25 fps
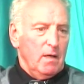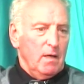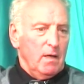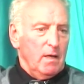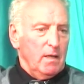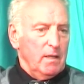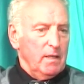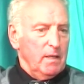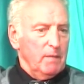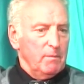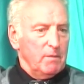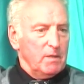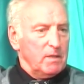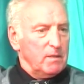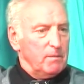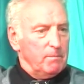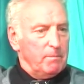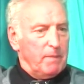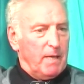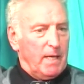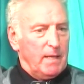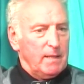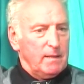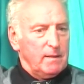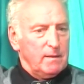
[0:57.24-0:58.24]
And then I come
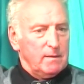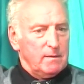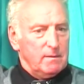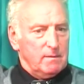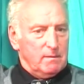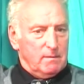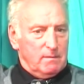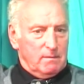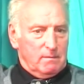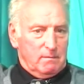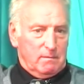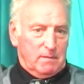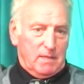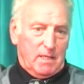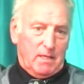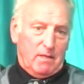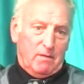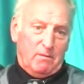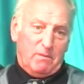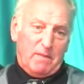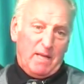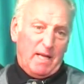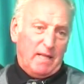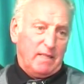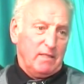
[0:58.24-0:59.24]
back. Now,
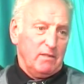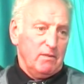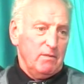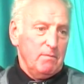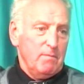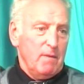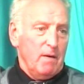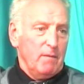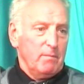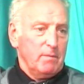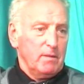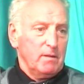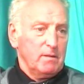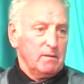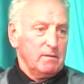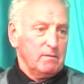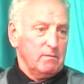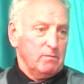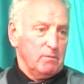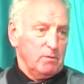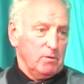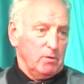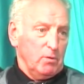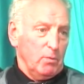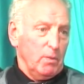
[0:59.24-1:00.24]
but I can remember
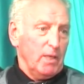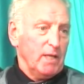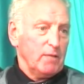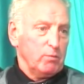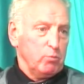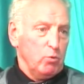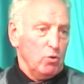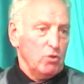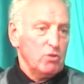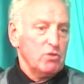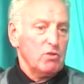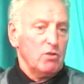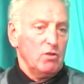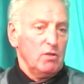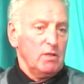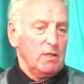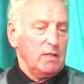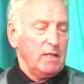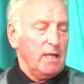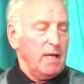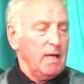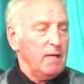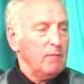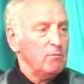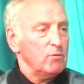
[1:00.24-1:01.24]
the way it was all the
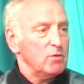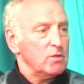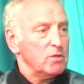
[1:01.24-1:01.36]
time